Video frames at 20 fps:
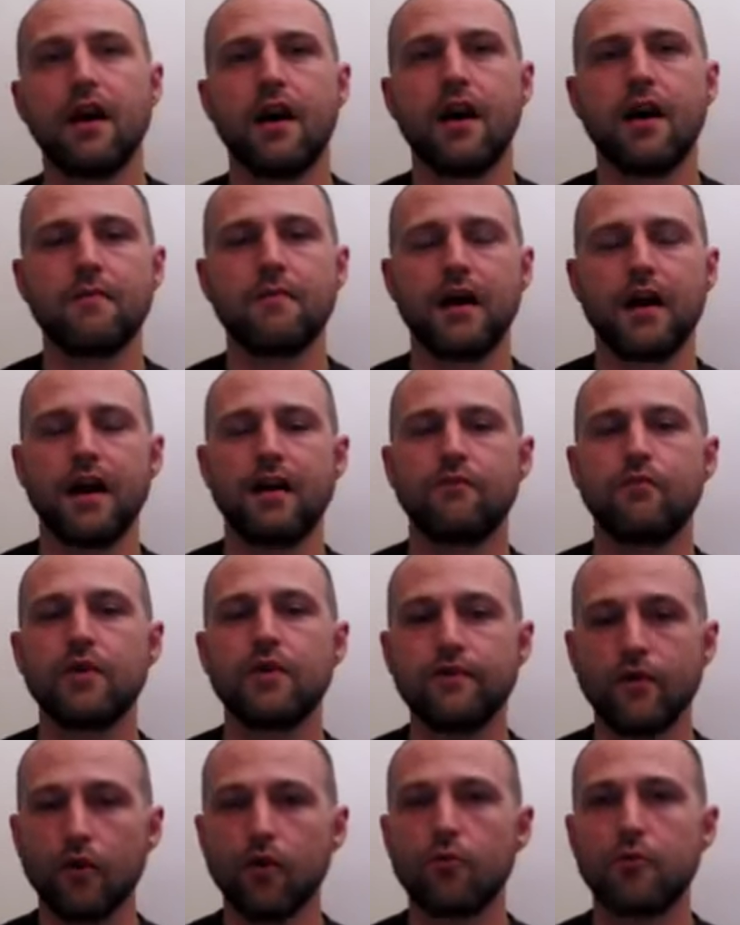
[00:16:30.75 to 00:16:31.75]
And
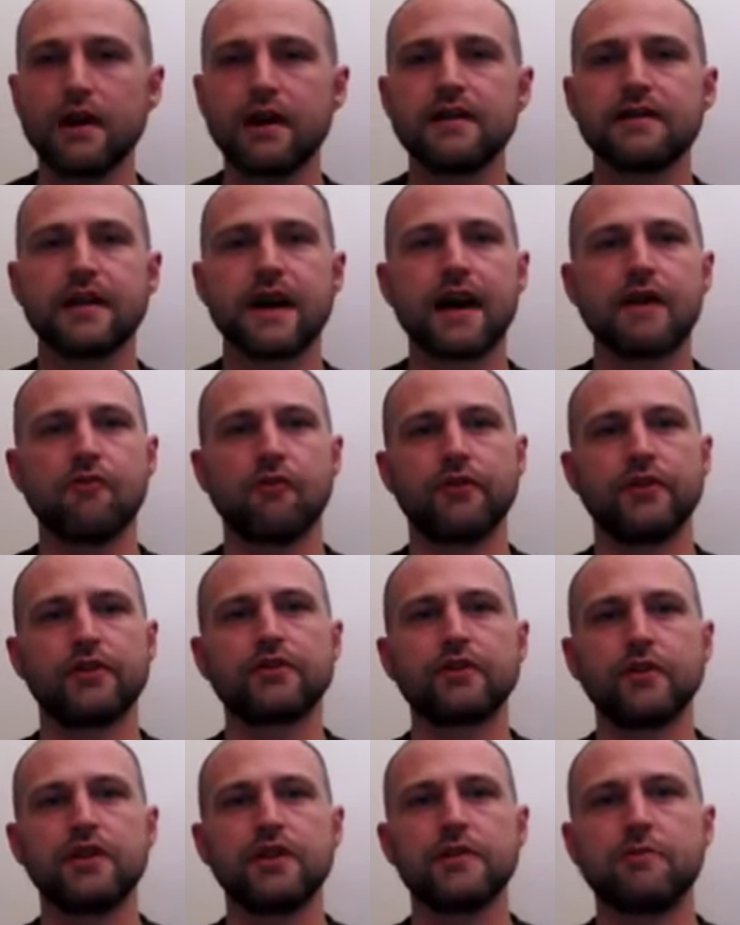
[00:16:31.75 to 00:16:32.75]
we've all been there on
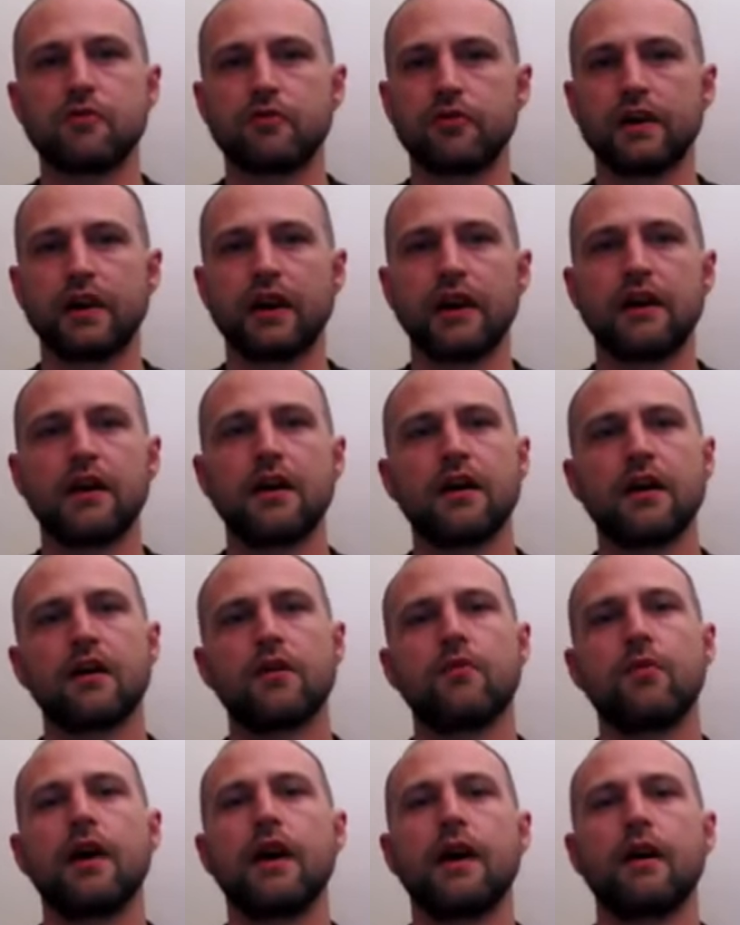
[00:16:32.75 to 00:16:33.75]
the Sunday morning
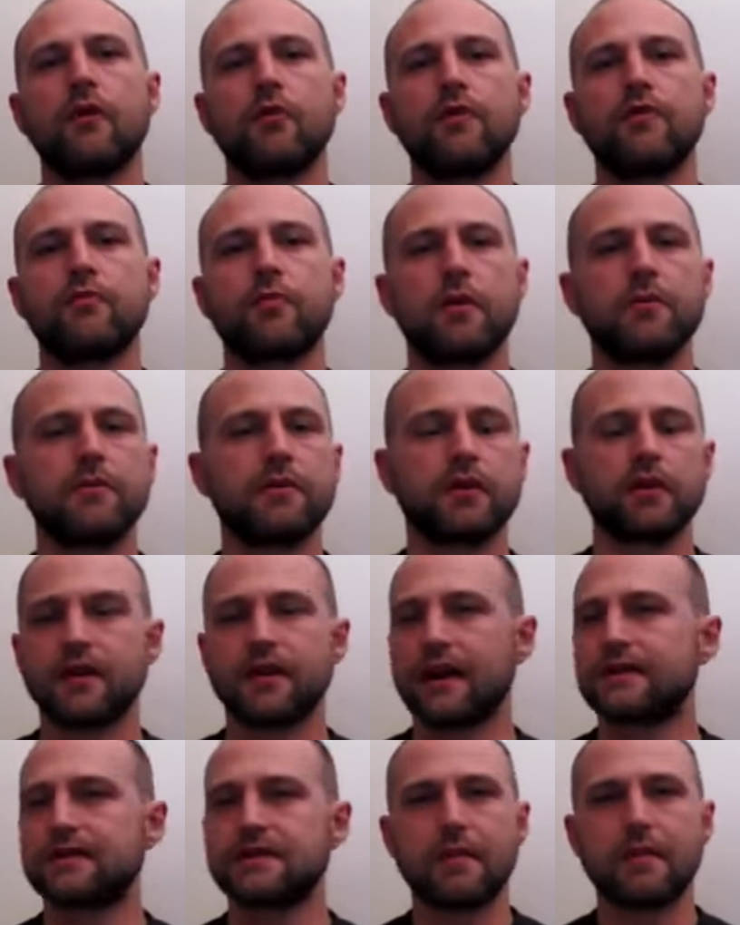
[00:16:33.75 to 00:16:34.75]
where we've probably
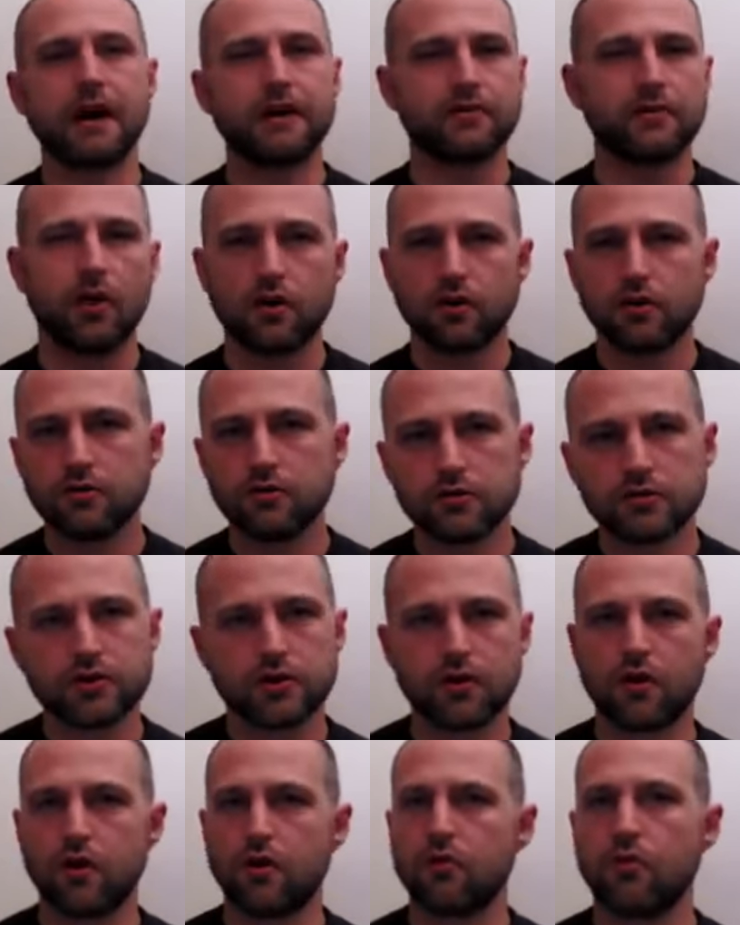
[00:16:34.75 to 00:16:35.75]
gone down to
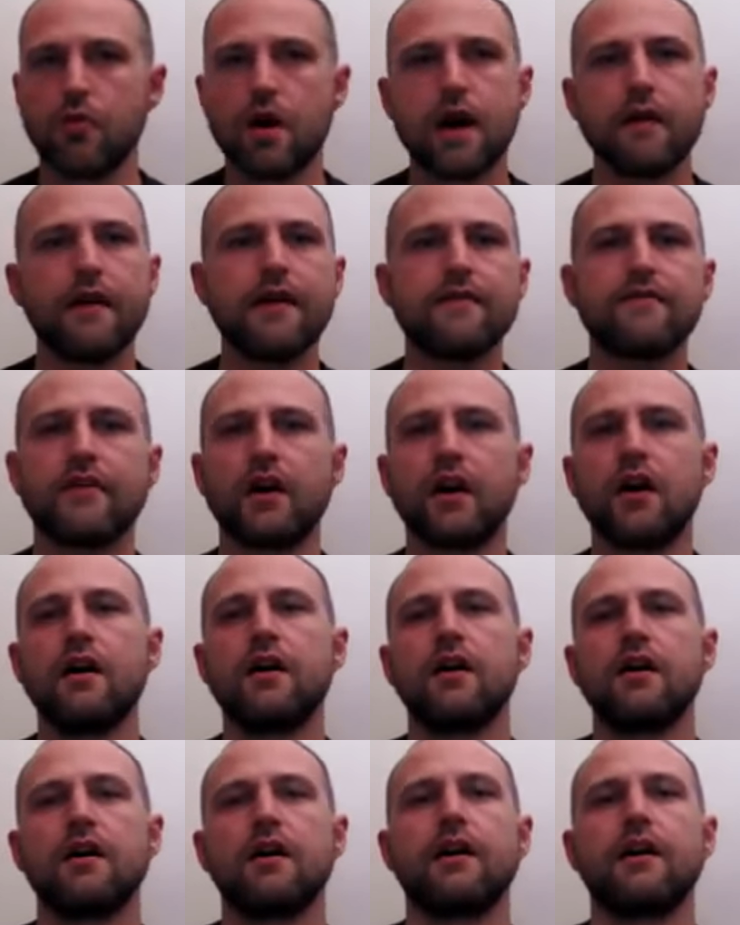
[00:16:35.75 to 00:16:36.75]
McDonald's or
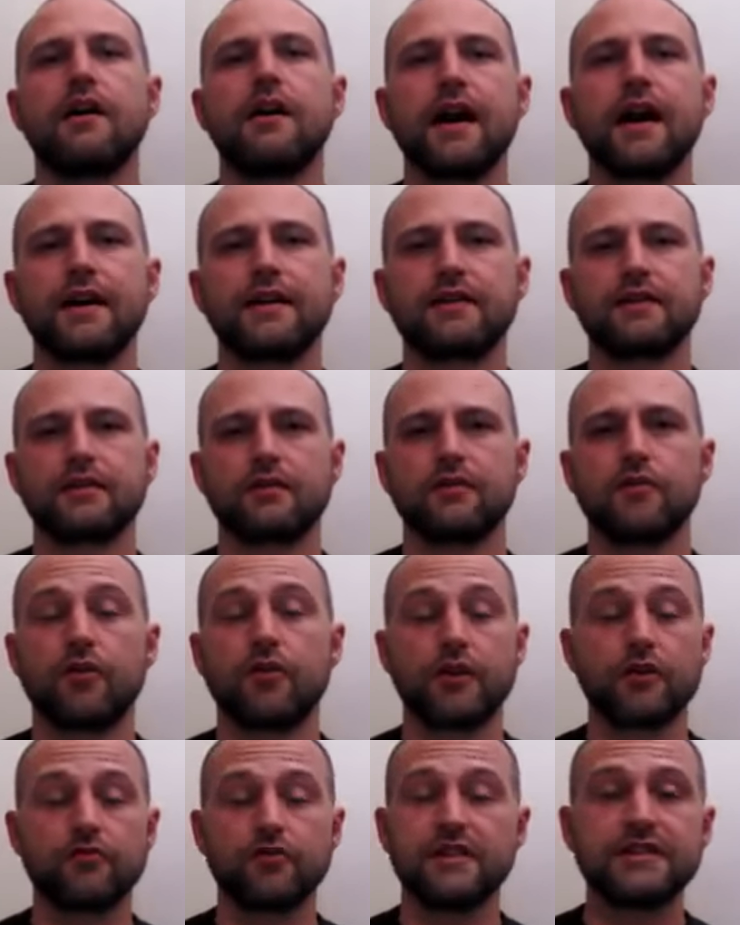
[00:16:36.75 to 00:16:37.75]
wherever and had
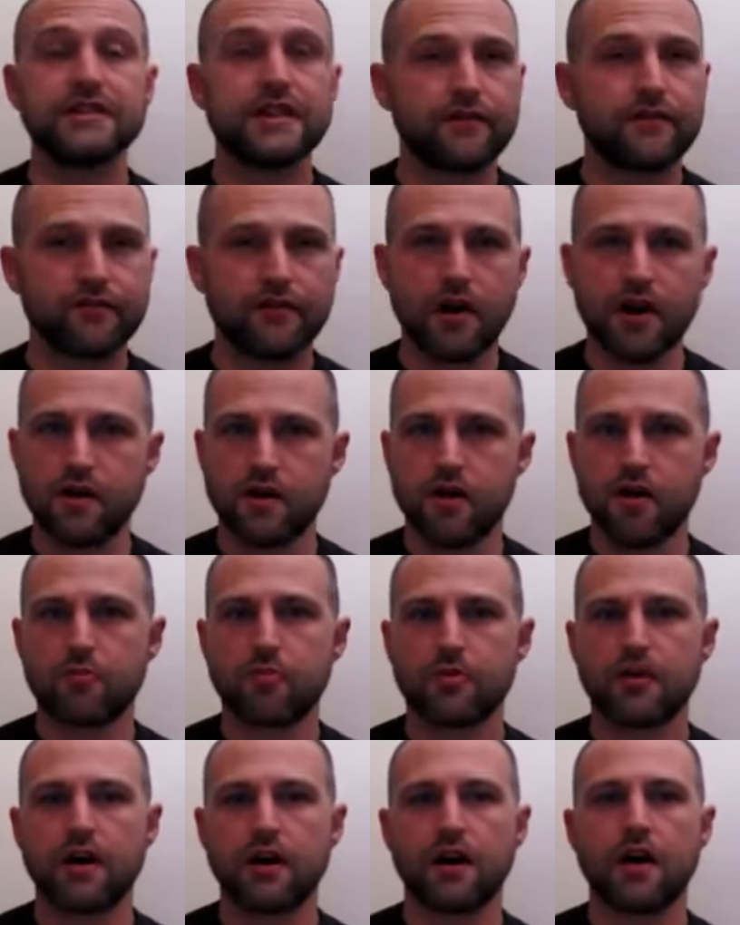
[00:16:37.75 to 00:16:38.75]
a greasy fry
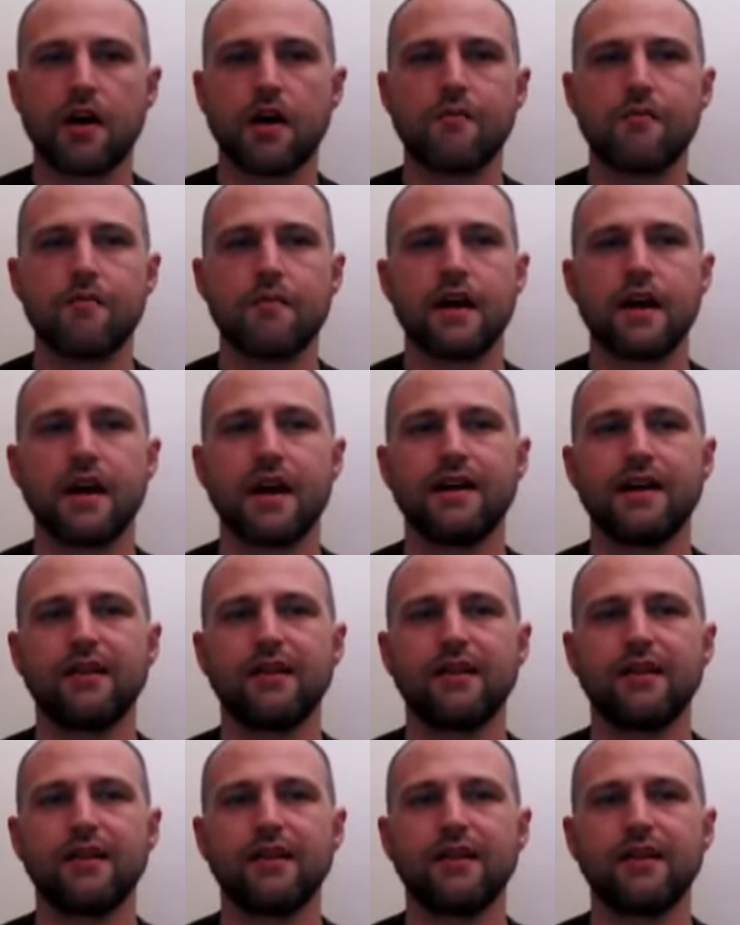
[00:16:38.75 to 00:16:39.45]
up, and